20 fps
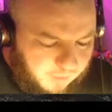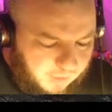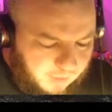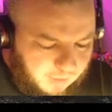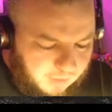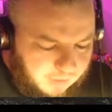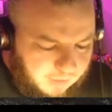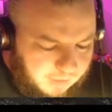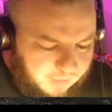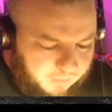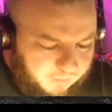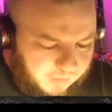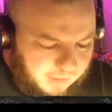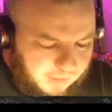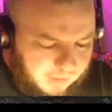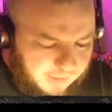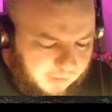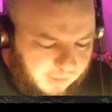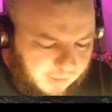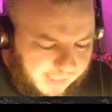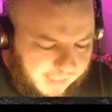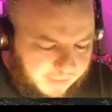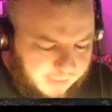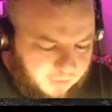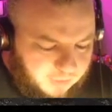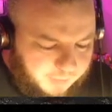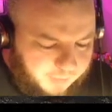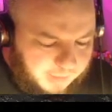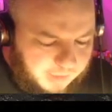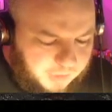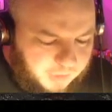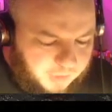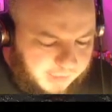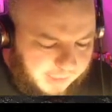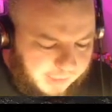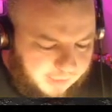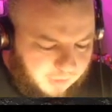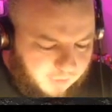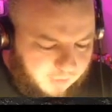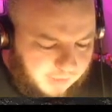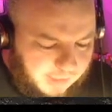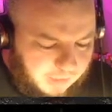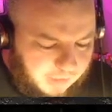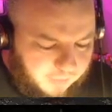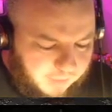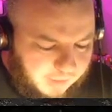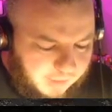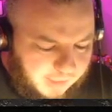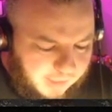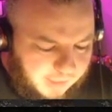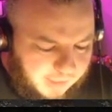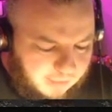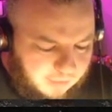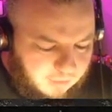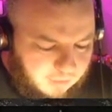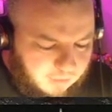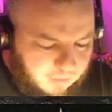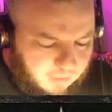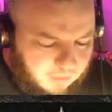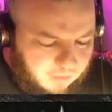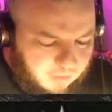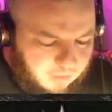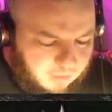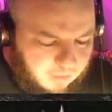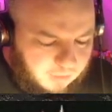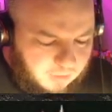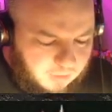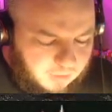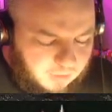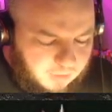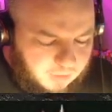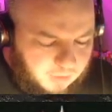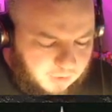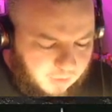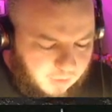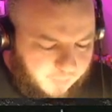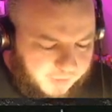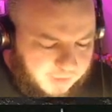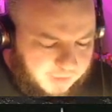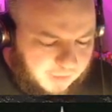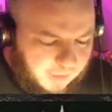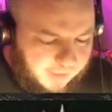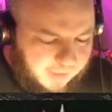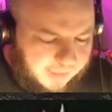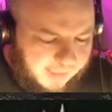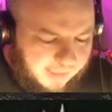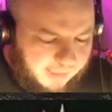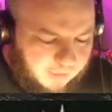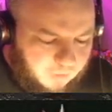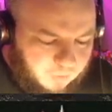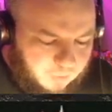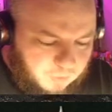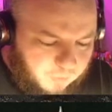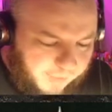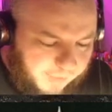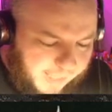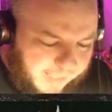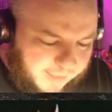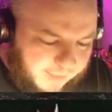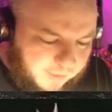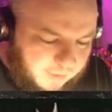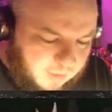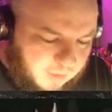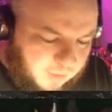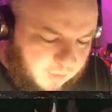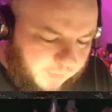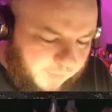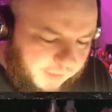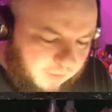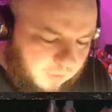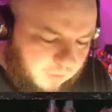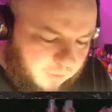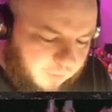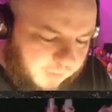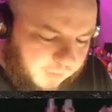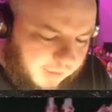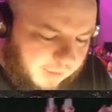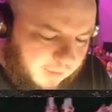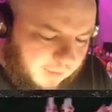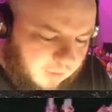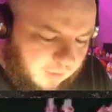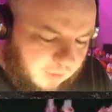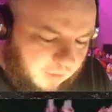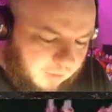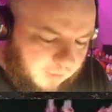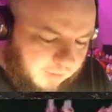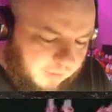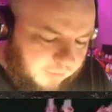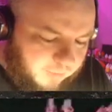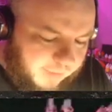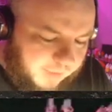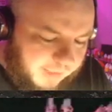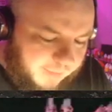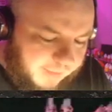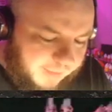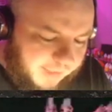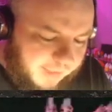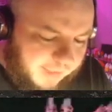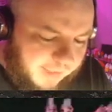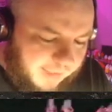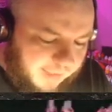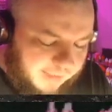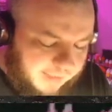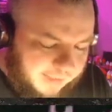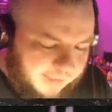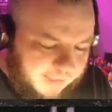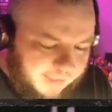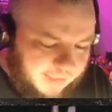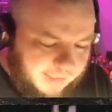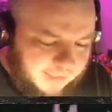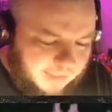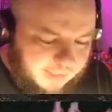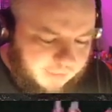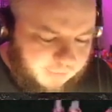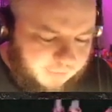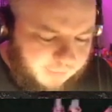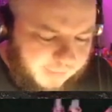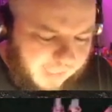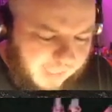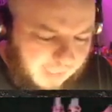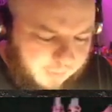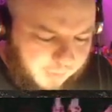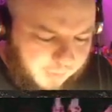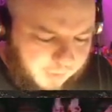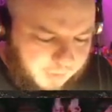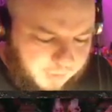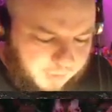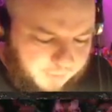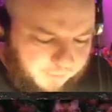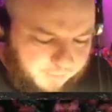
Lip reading: leaving a little extra bit of shadow here and there, so that we start getting those gradients that we'd normally only really be able to get this easily from an airbrush.